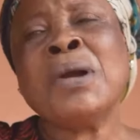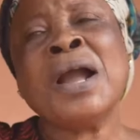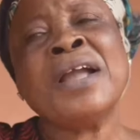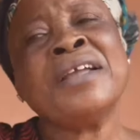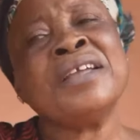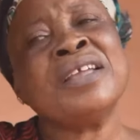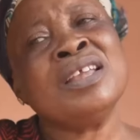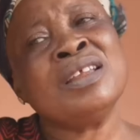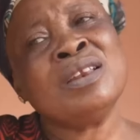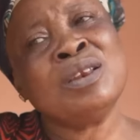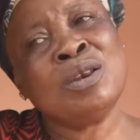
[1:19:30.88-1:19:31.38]
My
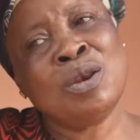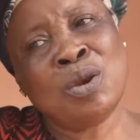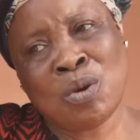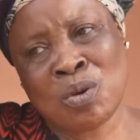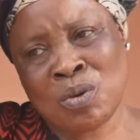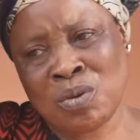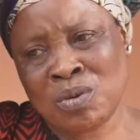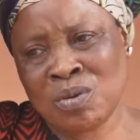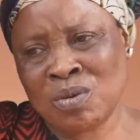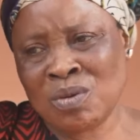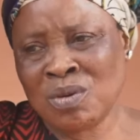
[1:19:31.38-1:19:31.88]

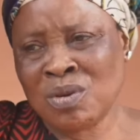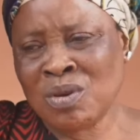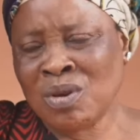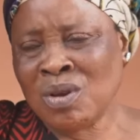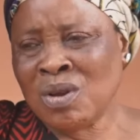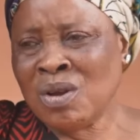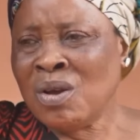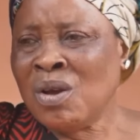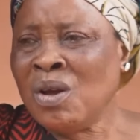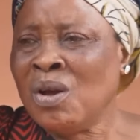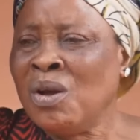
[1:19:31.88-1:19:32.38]
in-law,
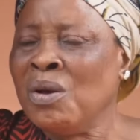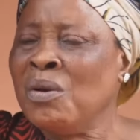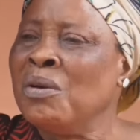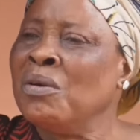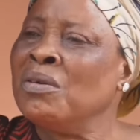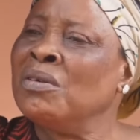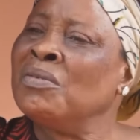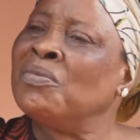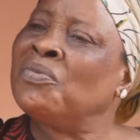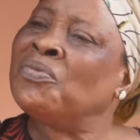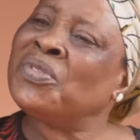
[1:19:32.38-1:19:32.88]

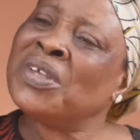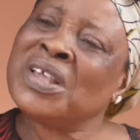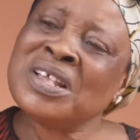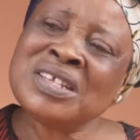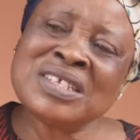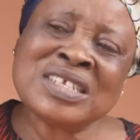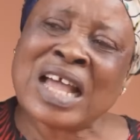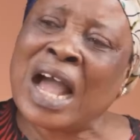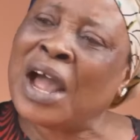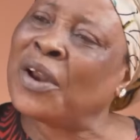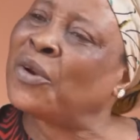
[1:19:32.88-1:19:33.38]

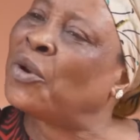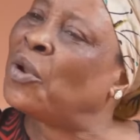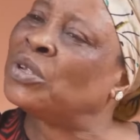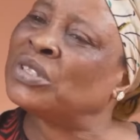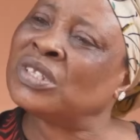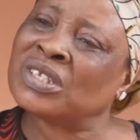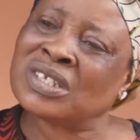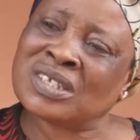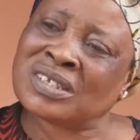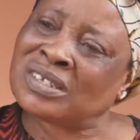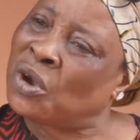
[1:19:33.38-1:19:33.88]
things are
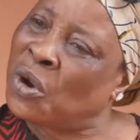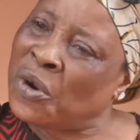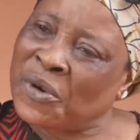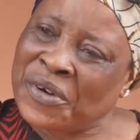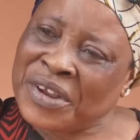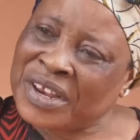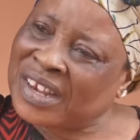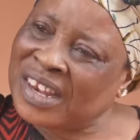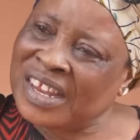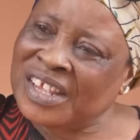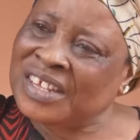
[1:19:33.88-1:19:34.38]
not
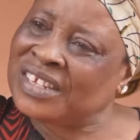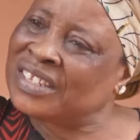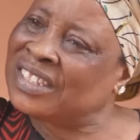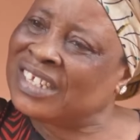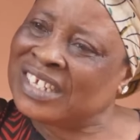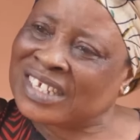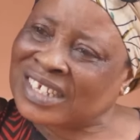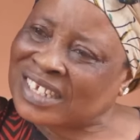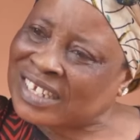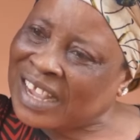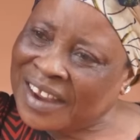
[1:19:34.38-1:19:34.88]
hurriedly
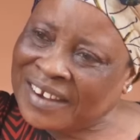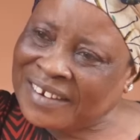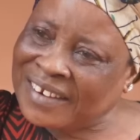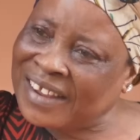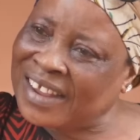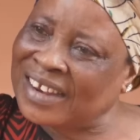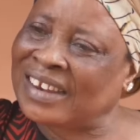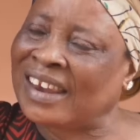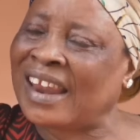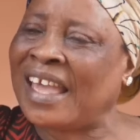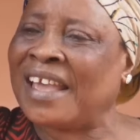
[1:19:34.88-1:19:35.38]

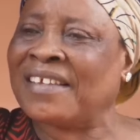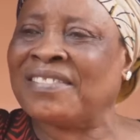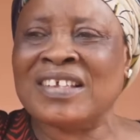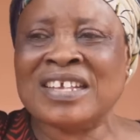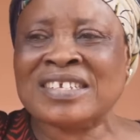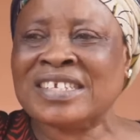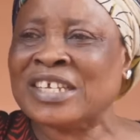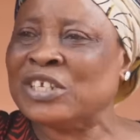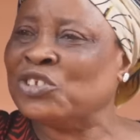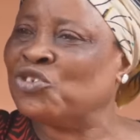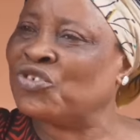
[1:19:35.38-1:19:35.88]
decided like
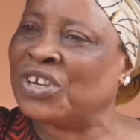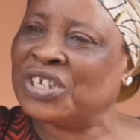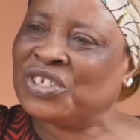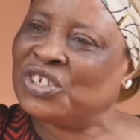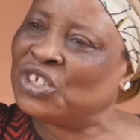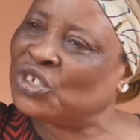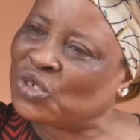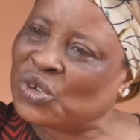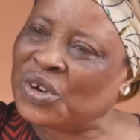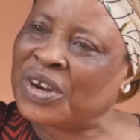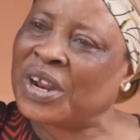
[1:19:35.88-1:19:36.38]
this in
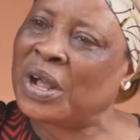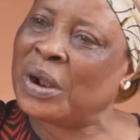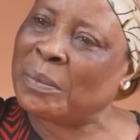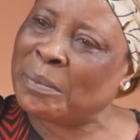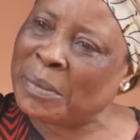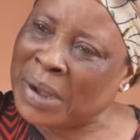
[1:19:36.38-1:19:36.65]
traditional